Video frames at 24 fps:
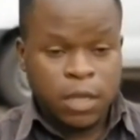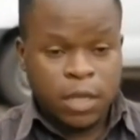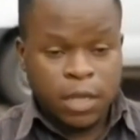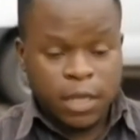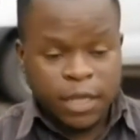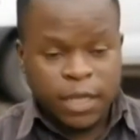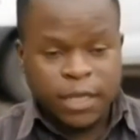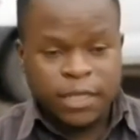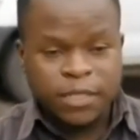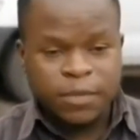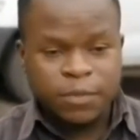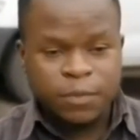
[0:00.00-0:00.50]

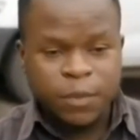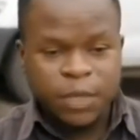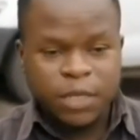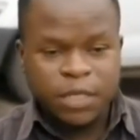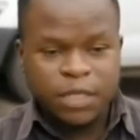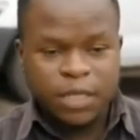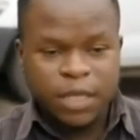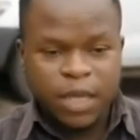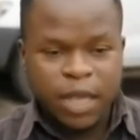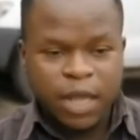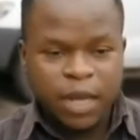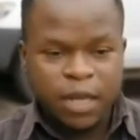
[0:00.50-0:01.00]
Yes,
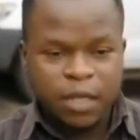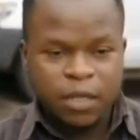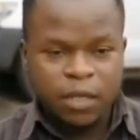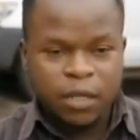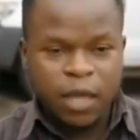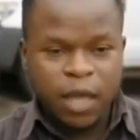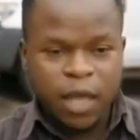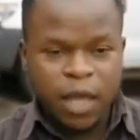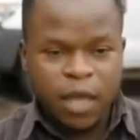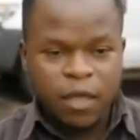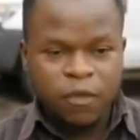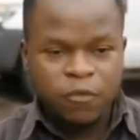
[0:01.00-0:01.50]
basically,
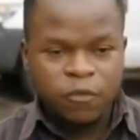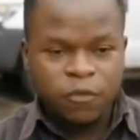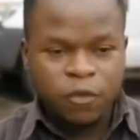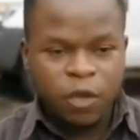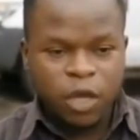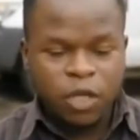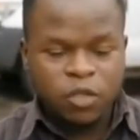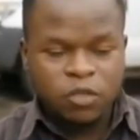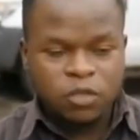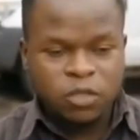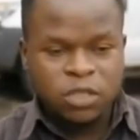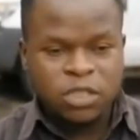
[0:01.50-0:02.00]
if you
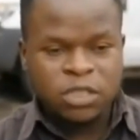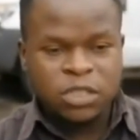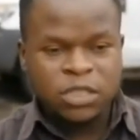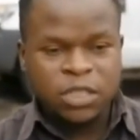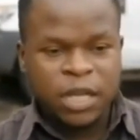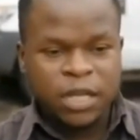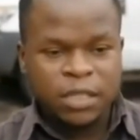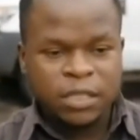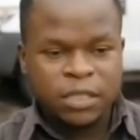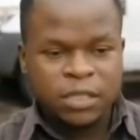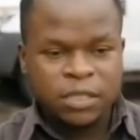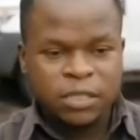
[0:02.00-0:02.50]
are to
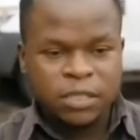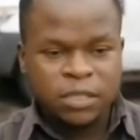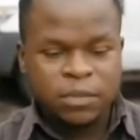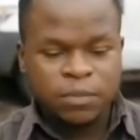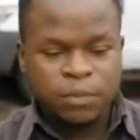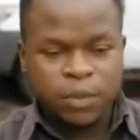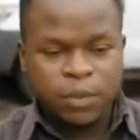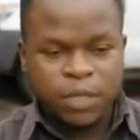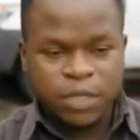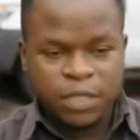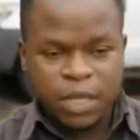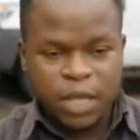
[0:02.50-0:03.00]
deduct, it's
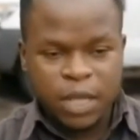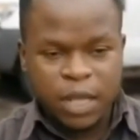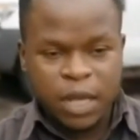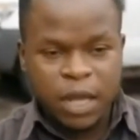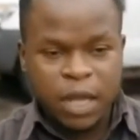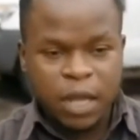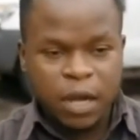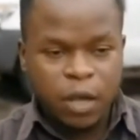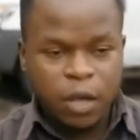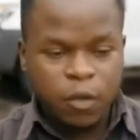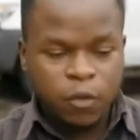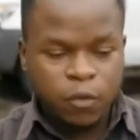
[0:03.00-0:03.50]
basically
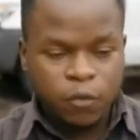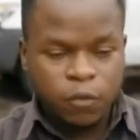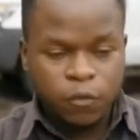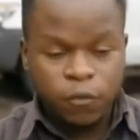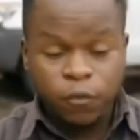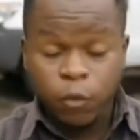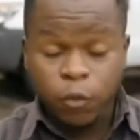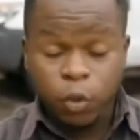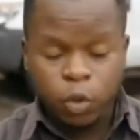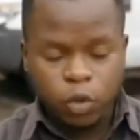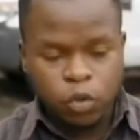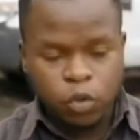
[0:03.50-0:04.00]
around
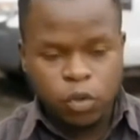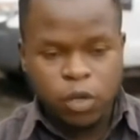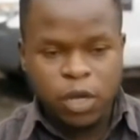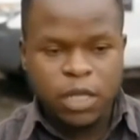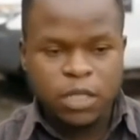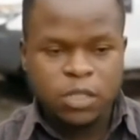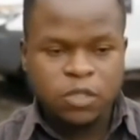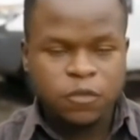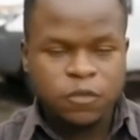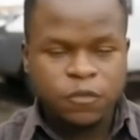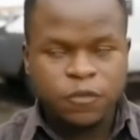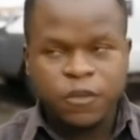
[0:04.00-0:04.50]
$4
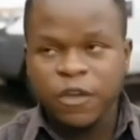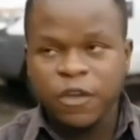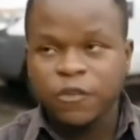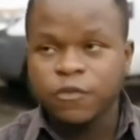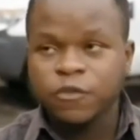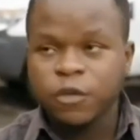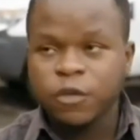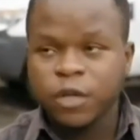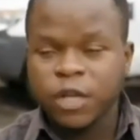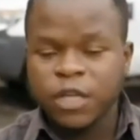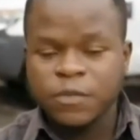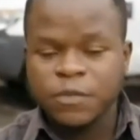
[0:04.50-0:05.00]
to
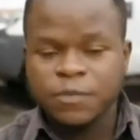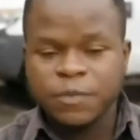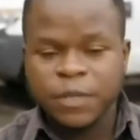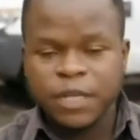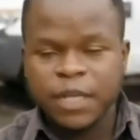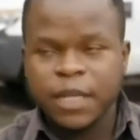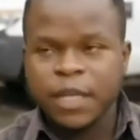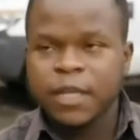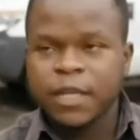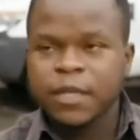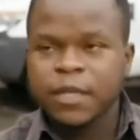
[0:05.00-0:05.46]
$5 per day.